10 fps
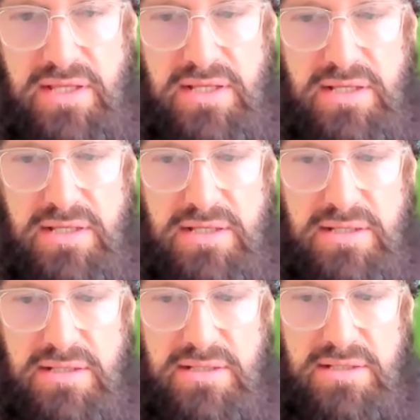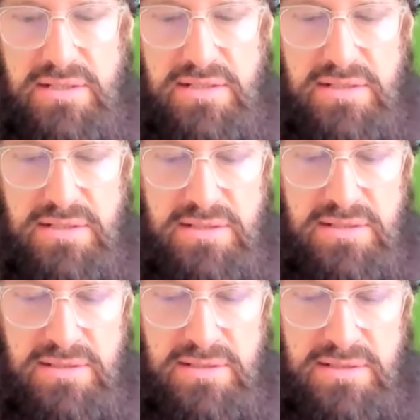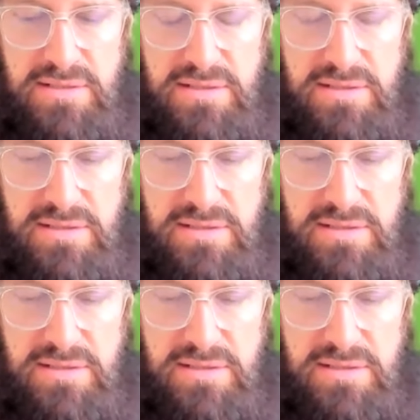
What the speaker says: Nothing is said.